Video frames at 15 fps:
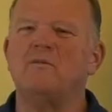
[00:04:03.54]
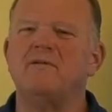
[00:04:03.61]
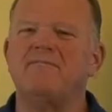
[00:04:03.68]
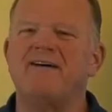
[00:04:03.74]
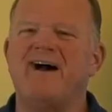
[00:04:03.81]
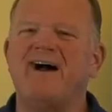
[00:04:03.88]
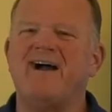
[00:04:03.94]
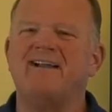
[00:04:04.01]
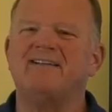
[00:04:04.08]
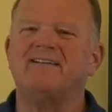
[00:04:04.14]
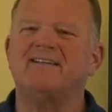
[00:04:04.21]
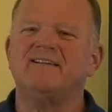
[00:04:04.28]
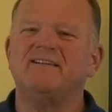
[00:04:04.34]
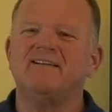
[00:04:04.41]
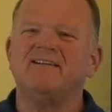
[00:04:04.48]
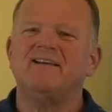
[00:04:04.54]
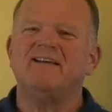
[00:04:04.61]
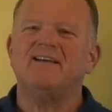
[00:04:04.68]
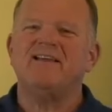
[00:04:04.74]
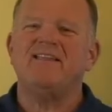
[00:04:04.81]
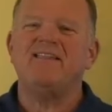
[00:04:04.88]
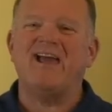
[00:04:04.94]
the fact
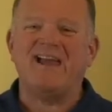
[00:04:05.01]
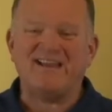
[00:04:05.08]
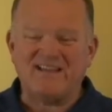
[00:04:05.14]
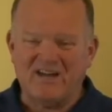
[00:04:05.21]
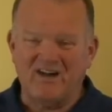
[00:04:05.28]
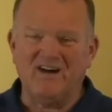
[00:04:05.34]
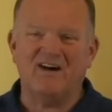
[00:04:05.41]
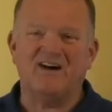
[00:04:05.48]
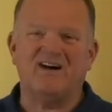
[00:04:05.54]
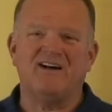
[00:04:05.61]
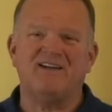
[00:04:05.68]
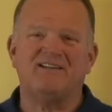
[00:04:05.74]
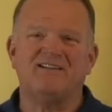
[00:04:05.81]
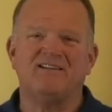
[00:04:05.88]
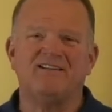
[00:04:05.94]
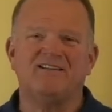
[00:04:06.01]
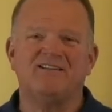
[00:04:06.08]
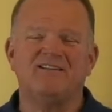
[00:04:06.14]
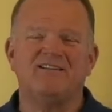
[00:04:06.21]
that God